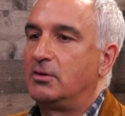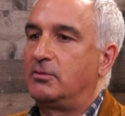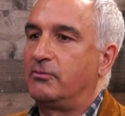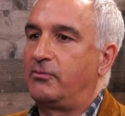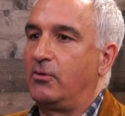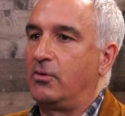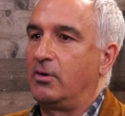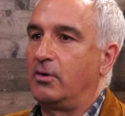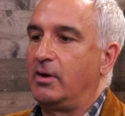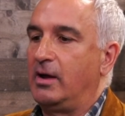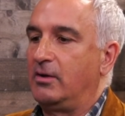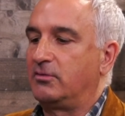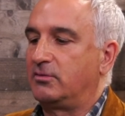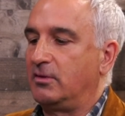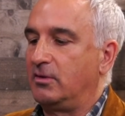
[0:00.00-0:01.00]
for,
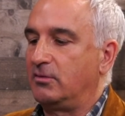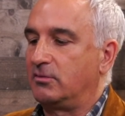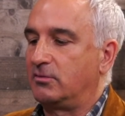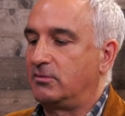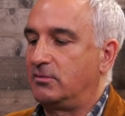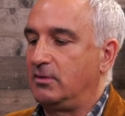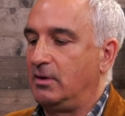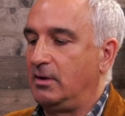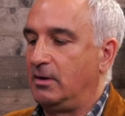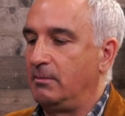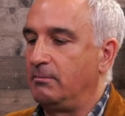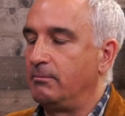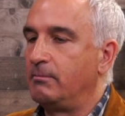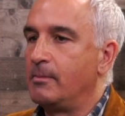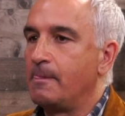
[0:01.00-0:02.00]
as, as,
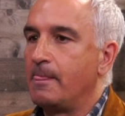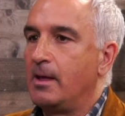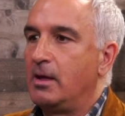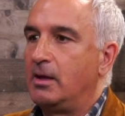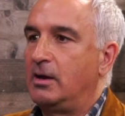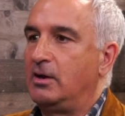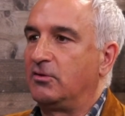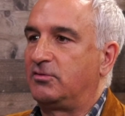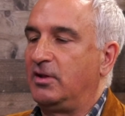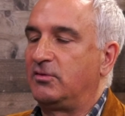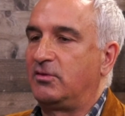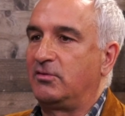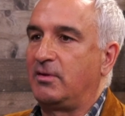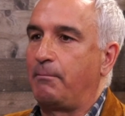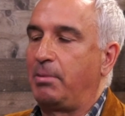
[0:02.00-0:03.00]
um, in a
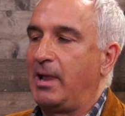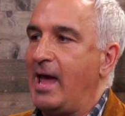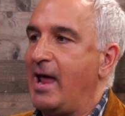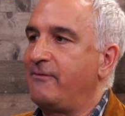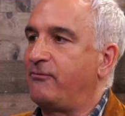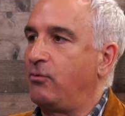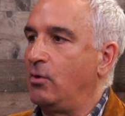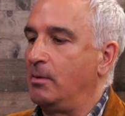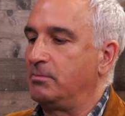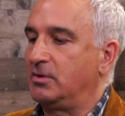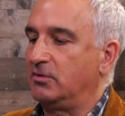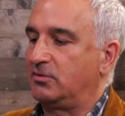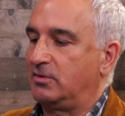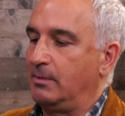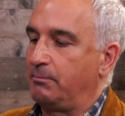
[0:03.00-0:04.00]
sense, as a platform
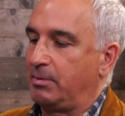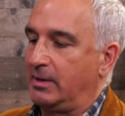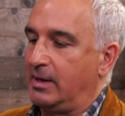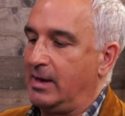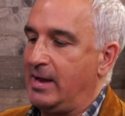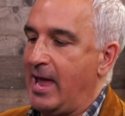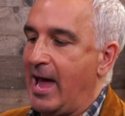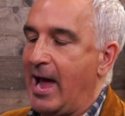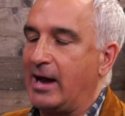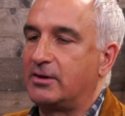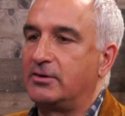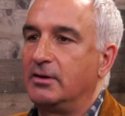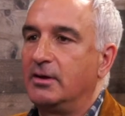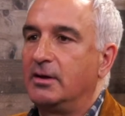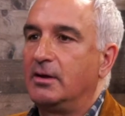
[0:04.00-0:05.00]
to simply
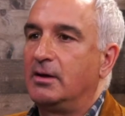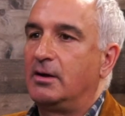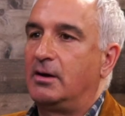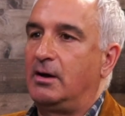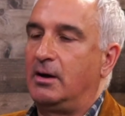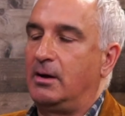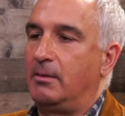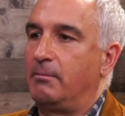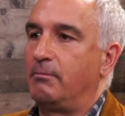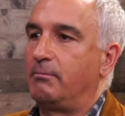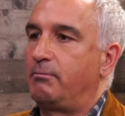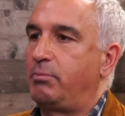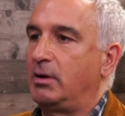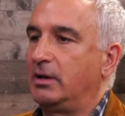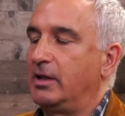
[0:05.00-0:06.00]
enact
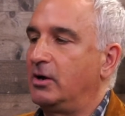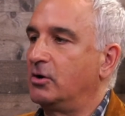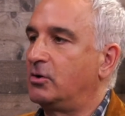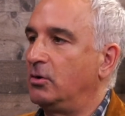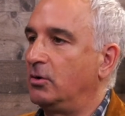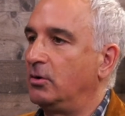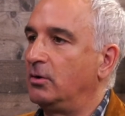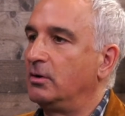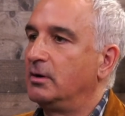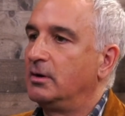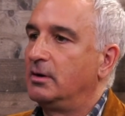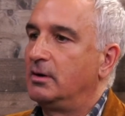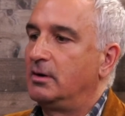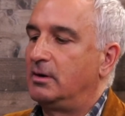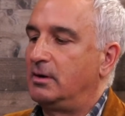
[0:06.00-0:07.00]
Um, political
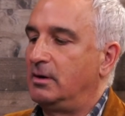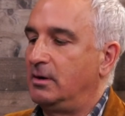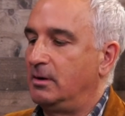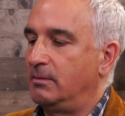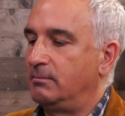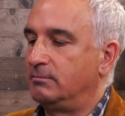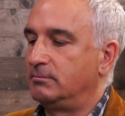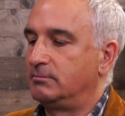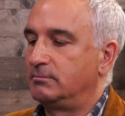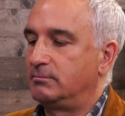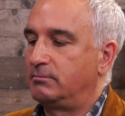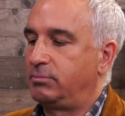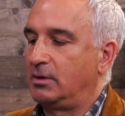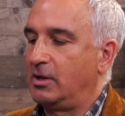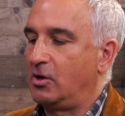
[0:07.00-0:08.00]
um,
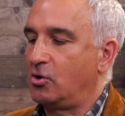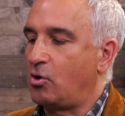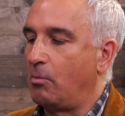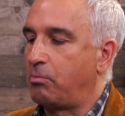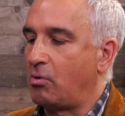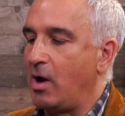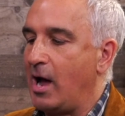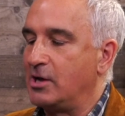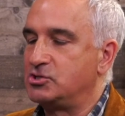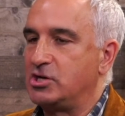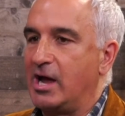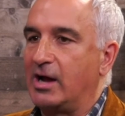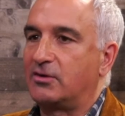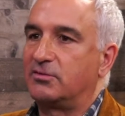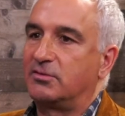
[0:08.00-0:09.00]
political
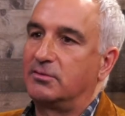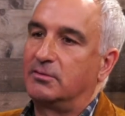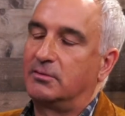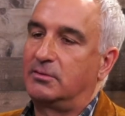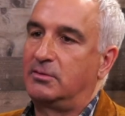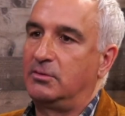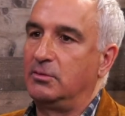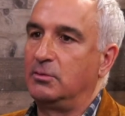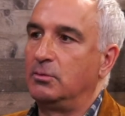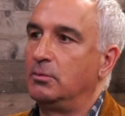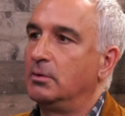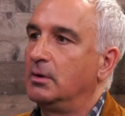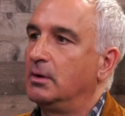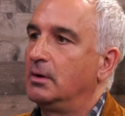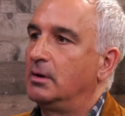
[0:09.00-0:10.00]
projects
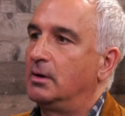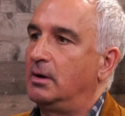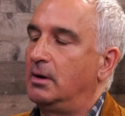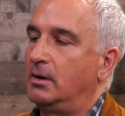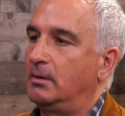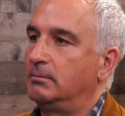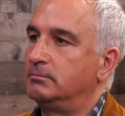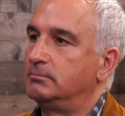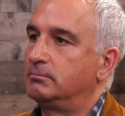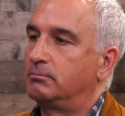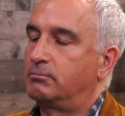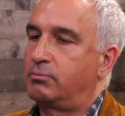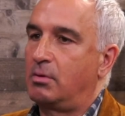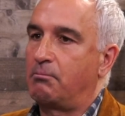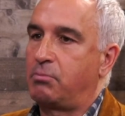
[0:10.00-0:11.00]
to um,
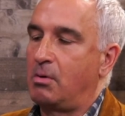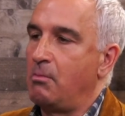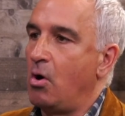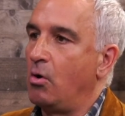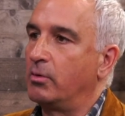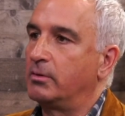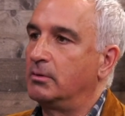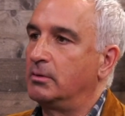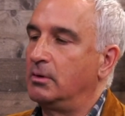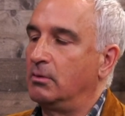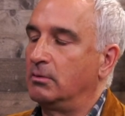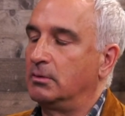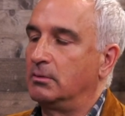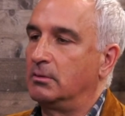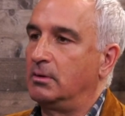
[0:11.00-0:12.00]
pr promote, you
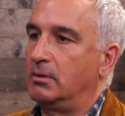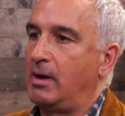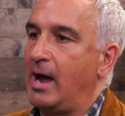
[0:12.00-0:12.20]
know, uh,